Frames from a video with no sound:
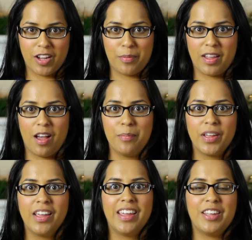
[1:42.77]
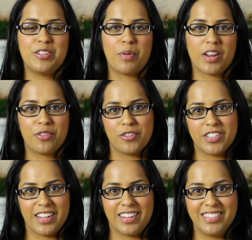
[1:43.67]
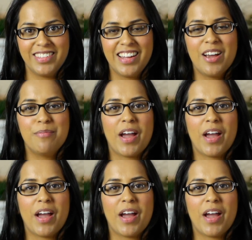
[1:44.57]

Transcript: coming up in 2013.